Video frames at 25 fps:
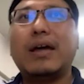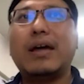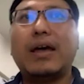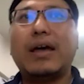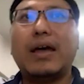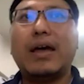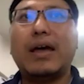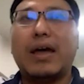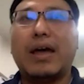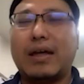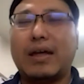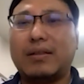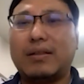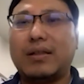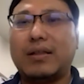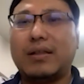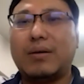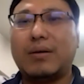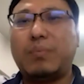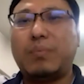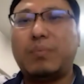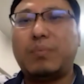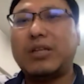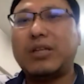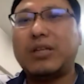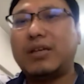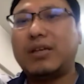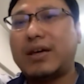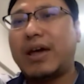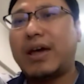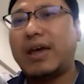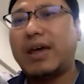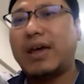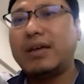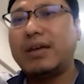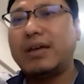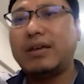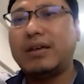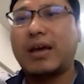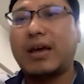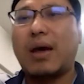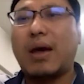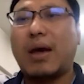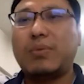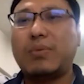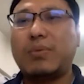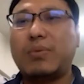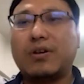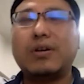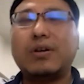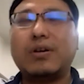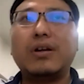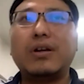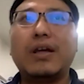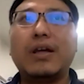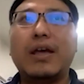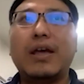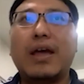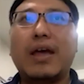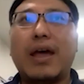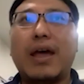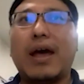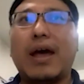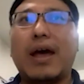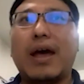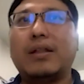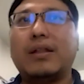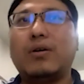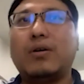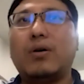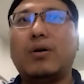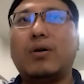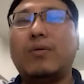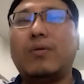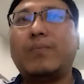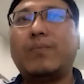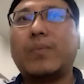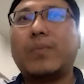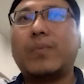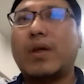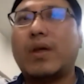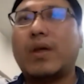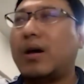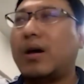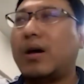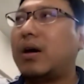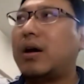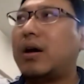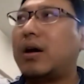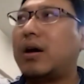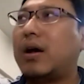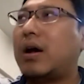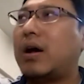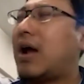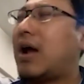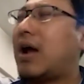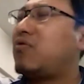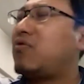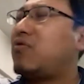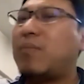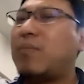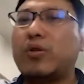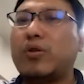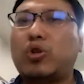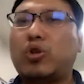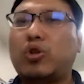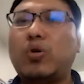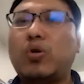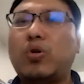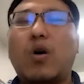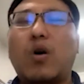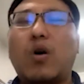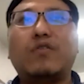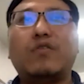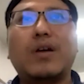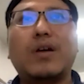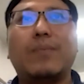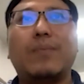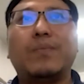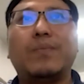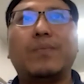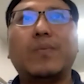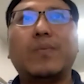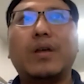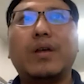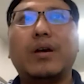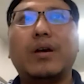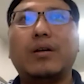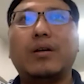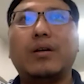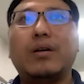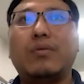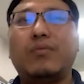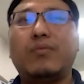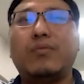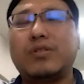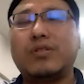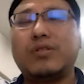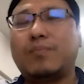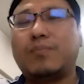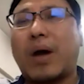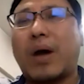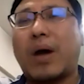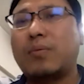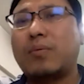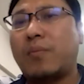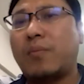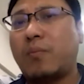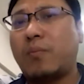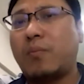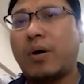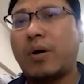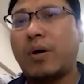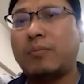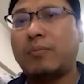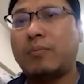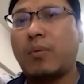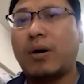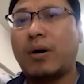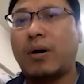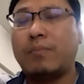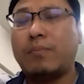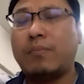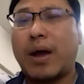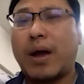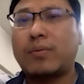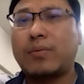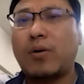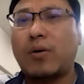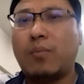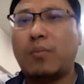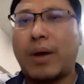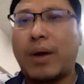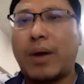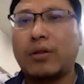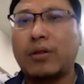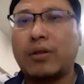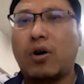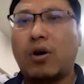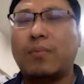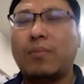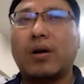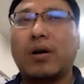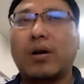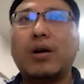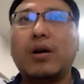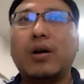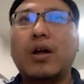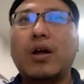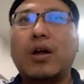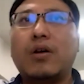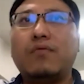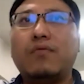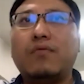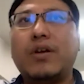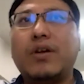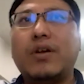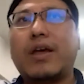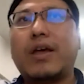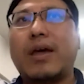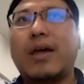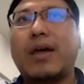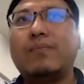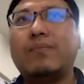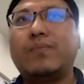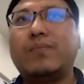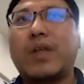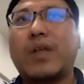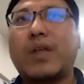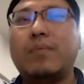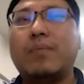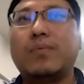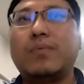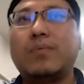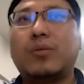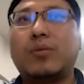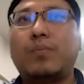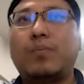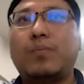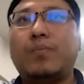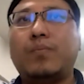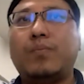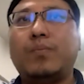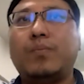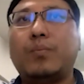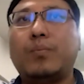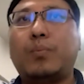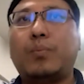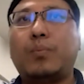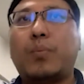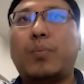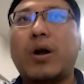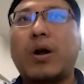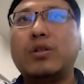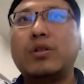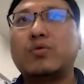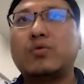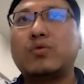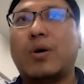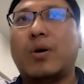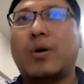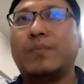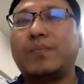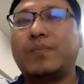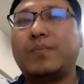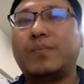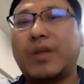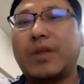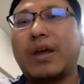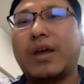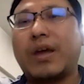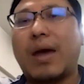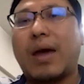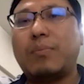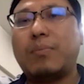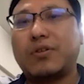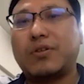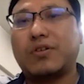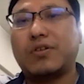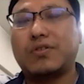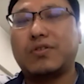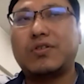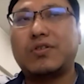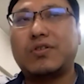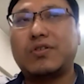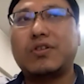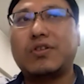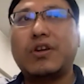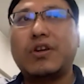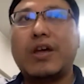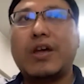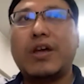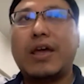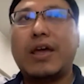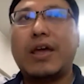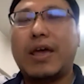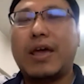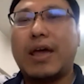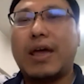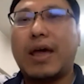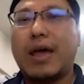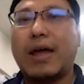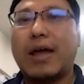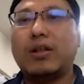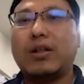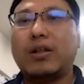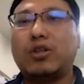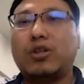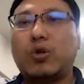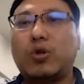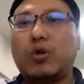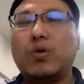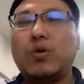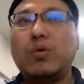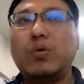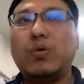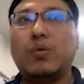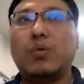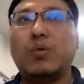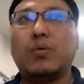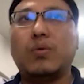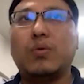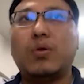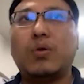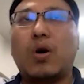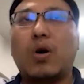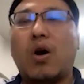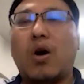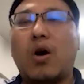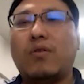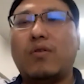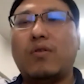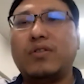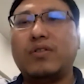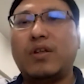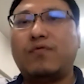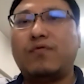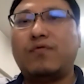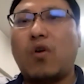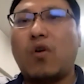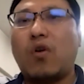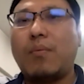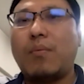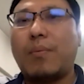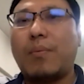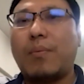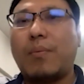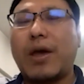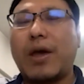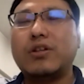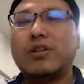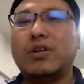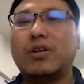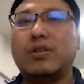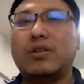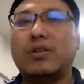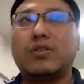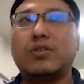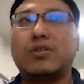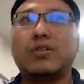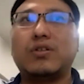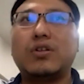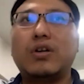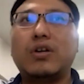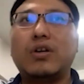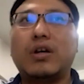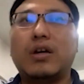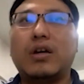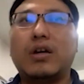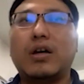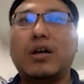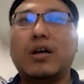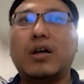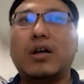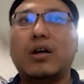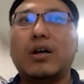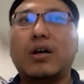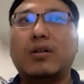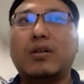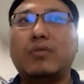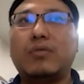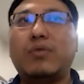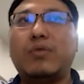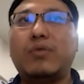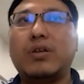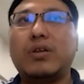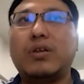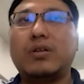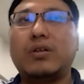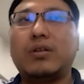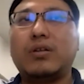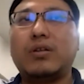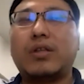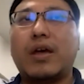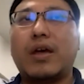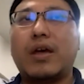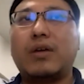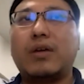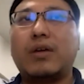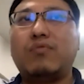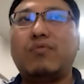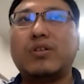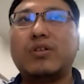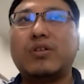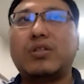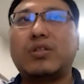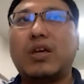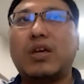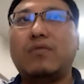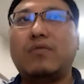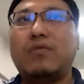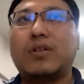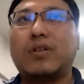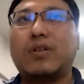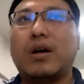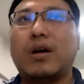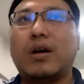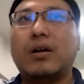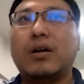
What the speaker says: and BTK inhibitor. And I remember 2 of them with multiple myeloma. We gave them proteasome inhibitors. And 2 lymphoma patients, they received the